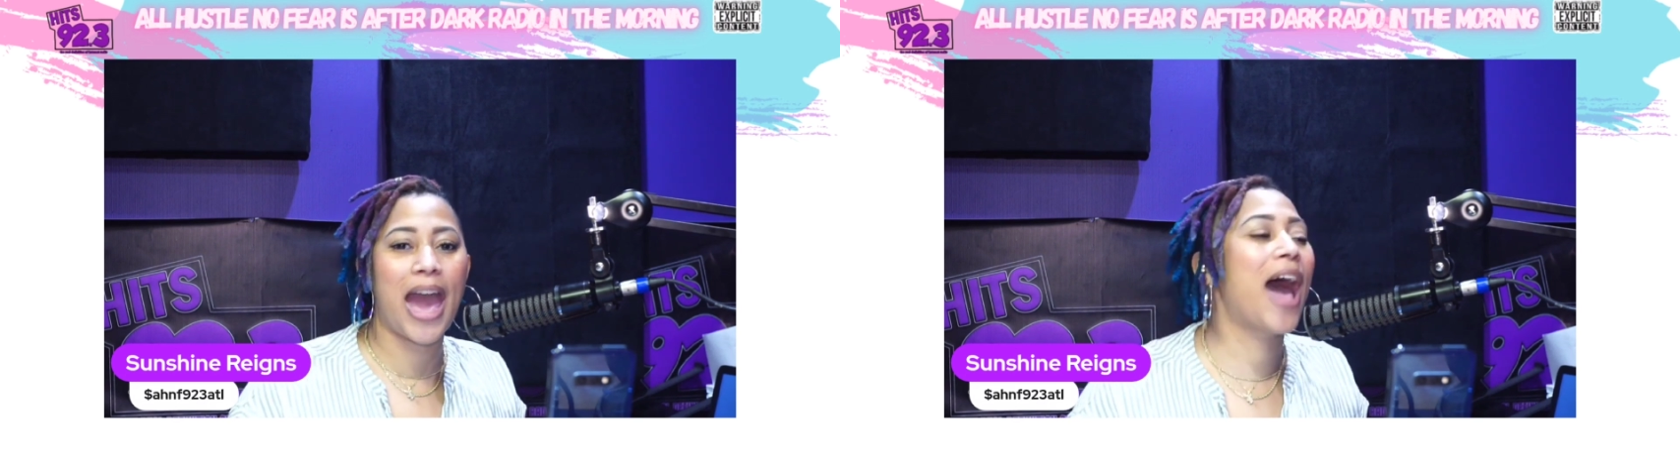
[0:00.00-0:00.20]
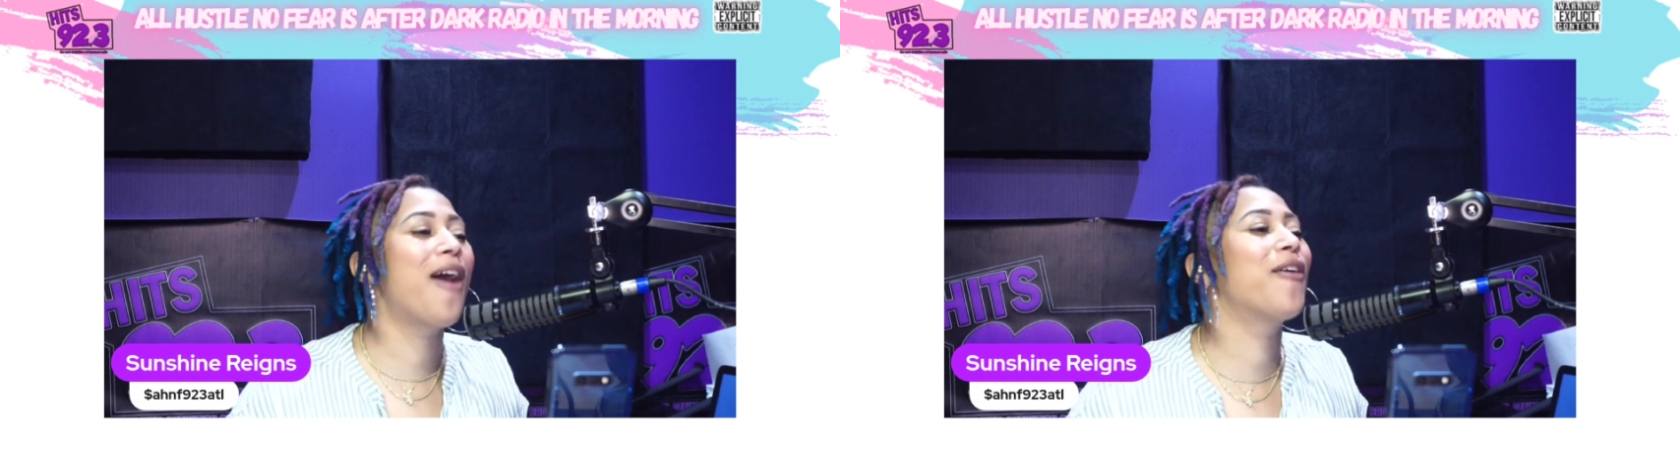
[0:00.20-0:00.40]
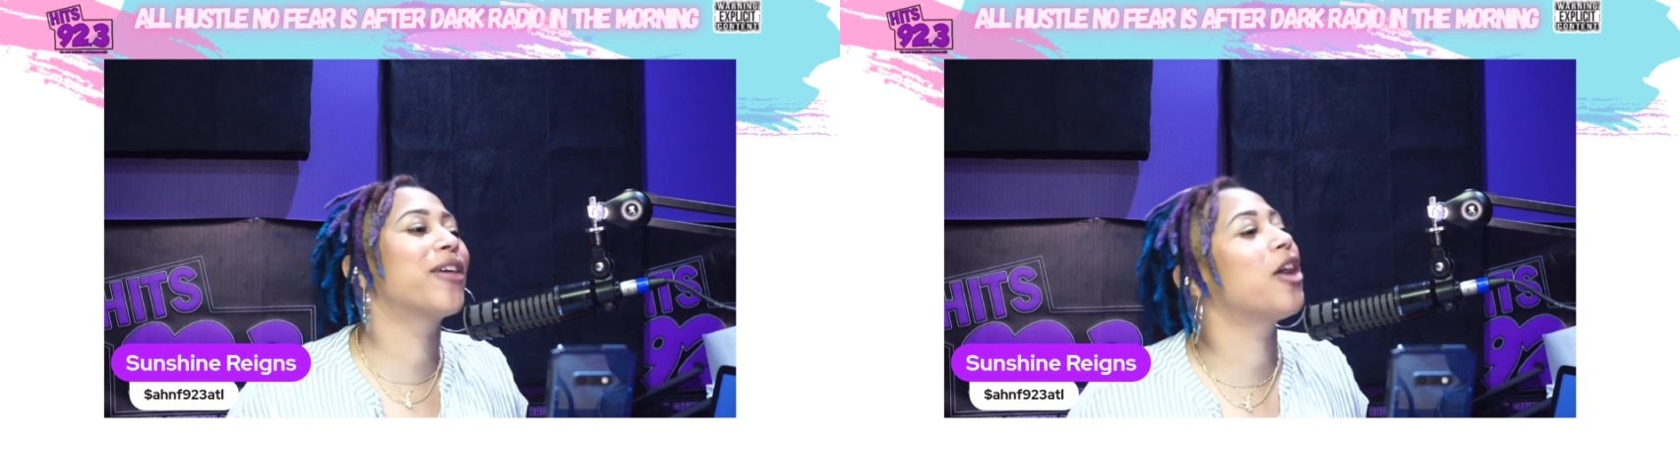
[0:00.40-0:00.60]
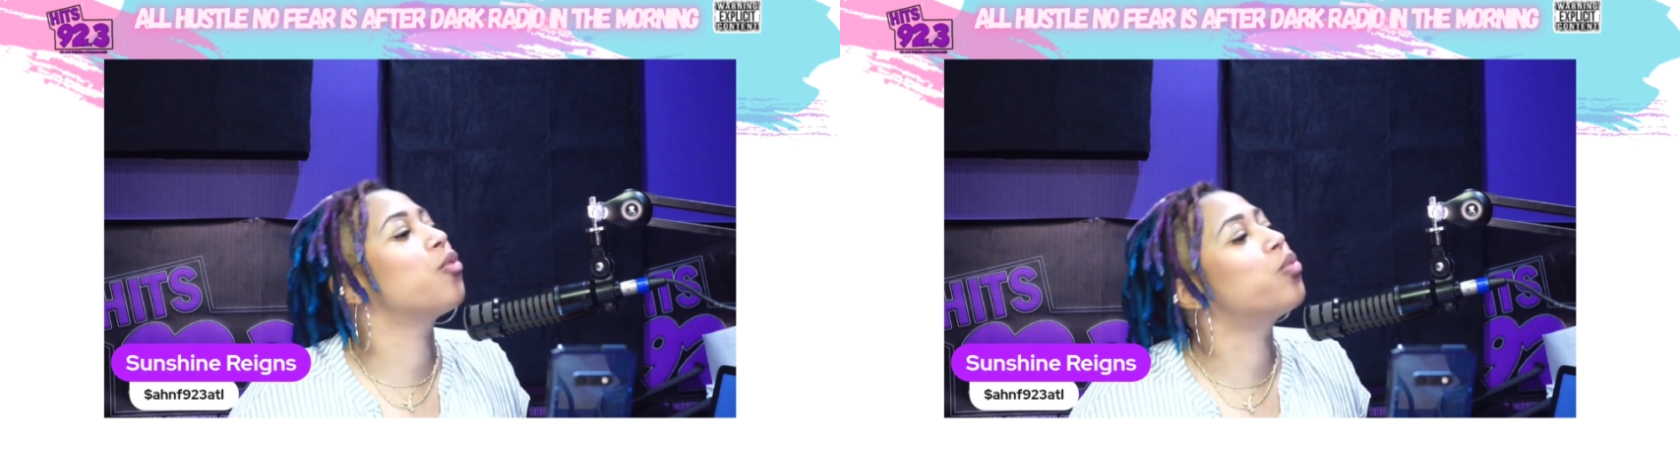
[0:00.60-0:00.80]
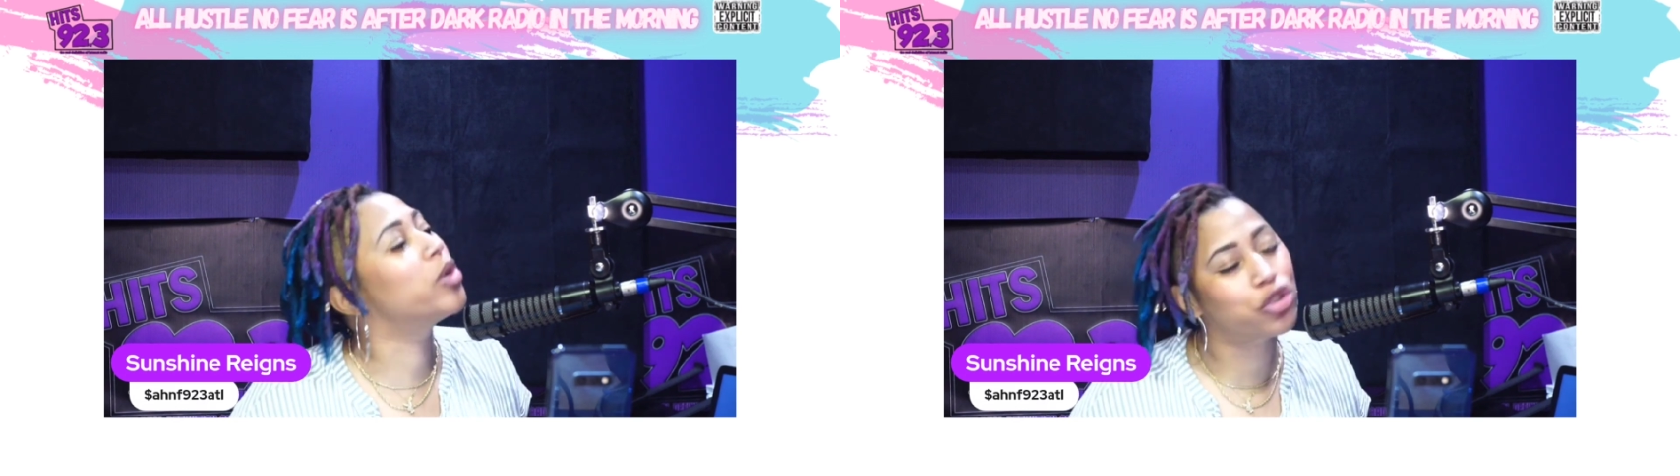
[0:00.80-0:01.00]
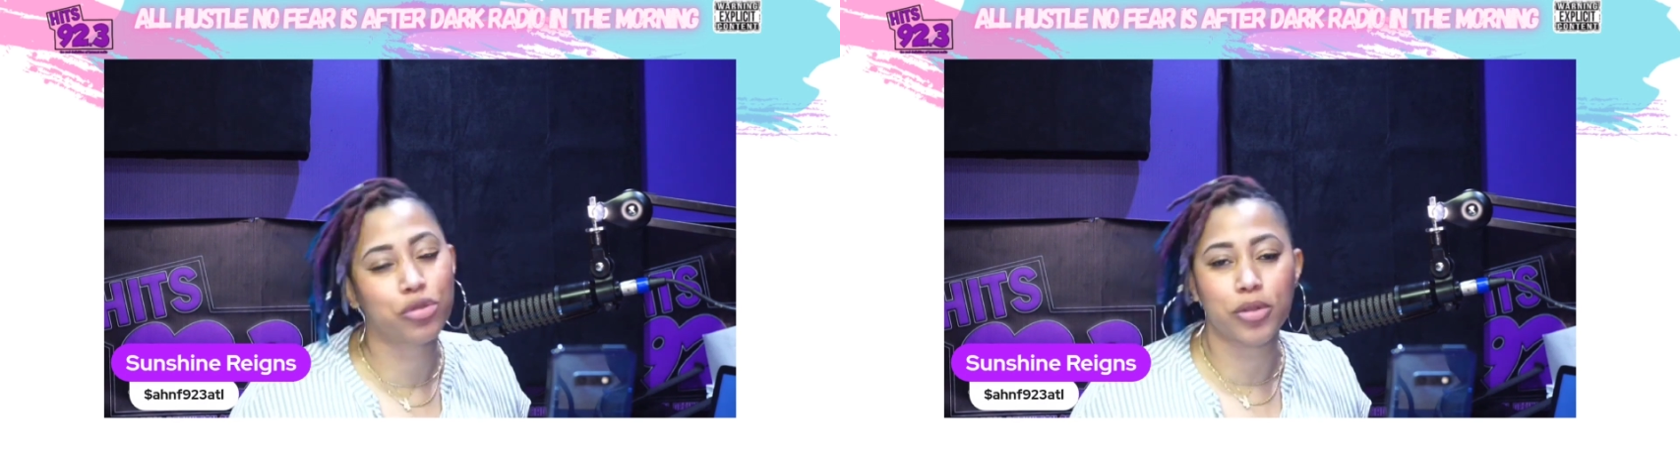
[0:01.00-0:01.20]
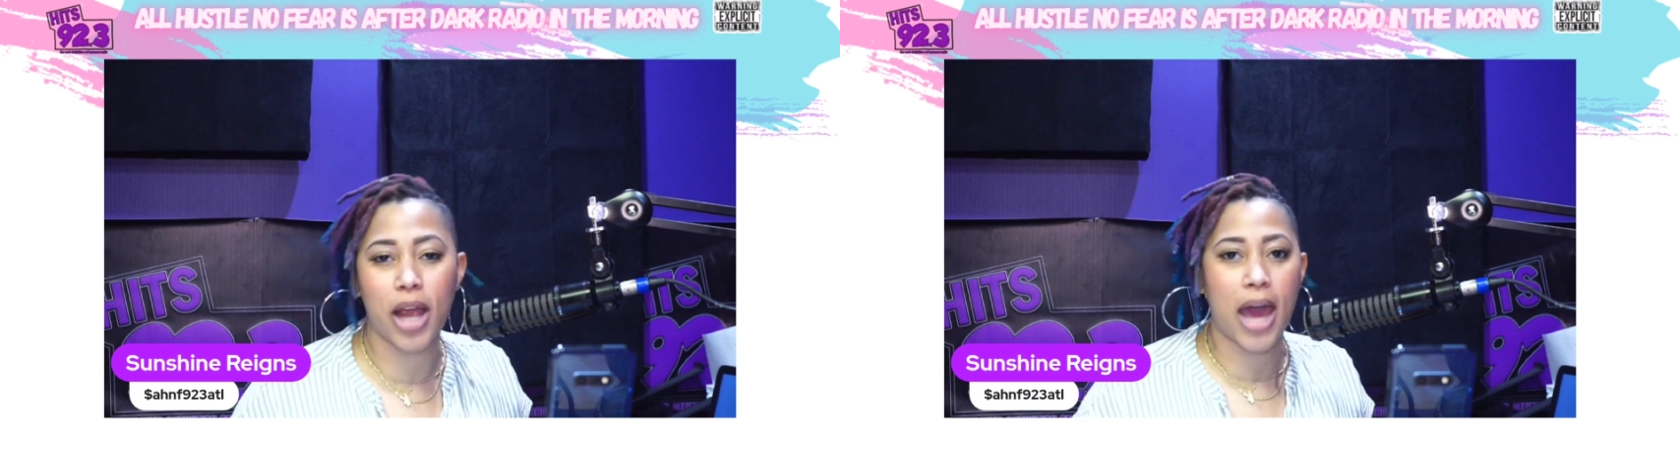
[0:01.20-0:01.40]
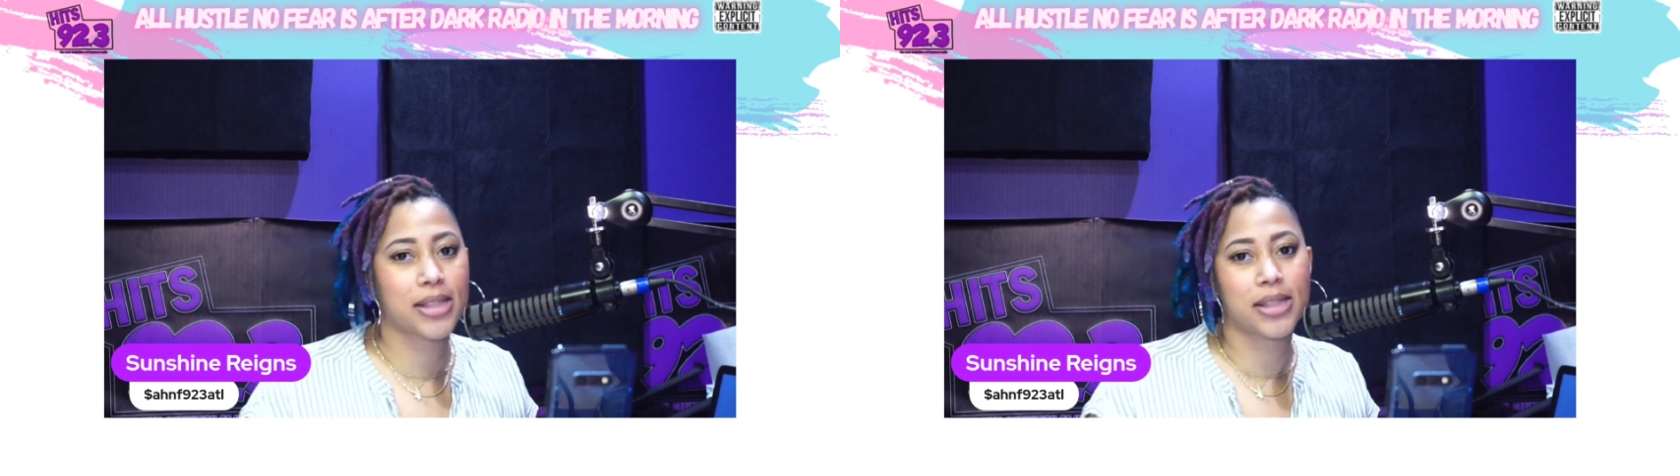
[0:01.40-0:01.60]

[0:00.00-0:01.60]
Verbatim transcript: I don't care what you got to